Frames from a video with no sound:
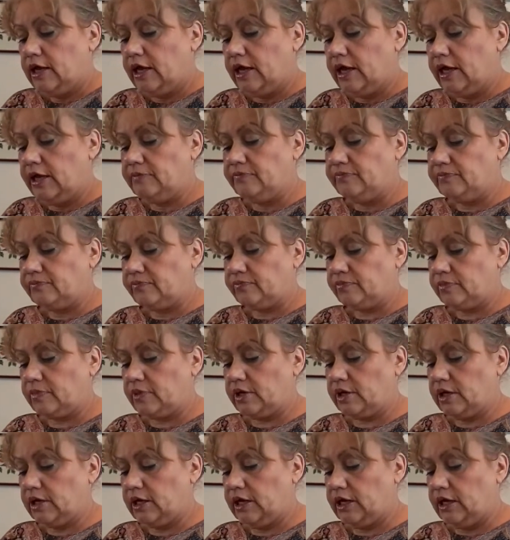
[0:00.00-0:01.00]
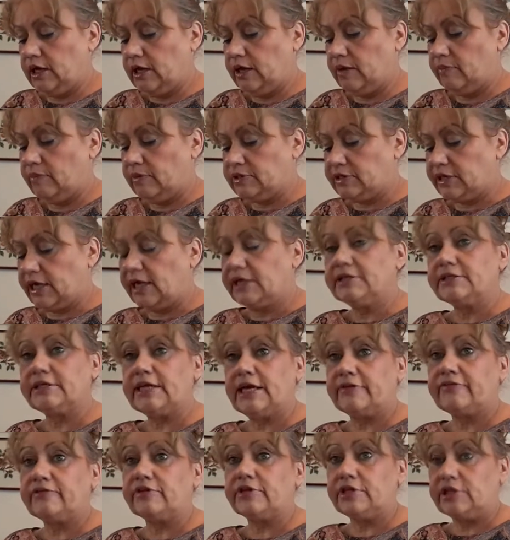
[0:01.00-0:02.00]
And my skin
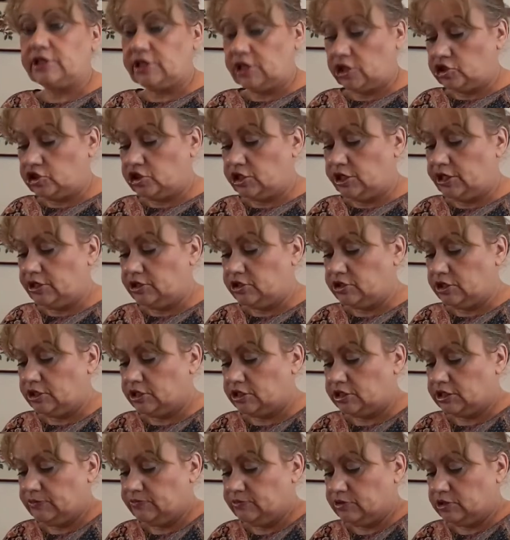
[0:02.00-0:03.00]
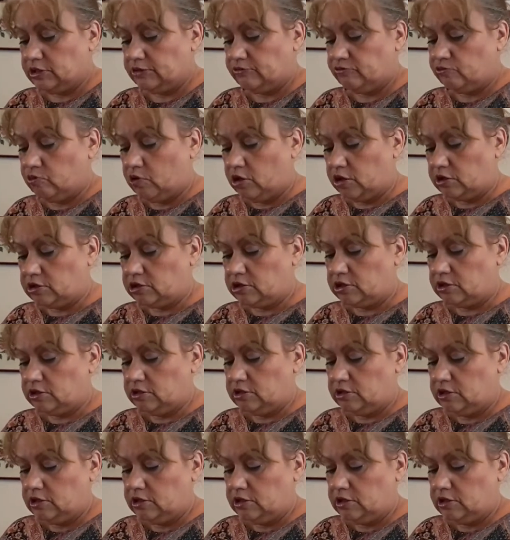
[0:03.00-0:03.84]
definitely needed a change and it seems to have worked.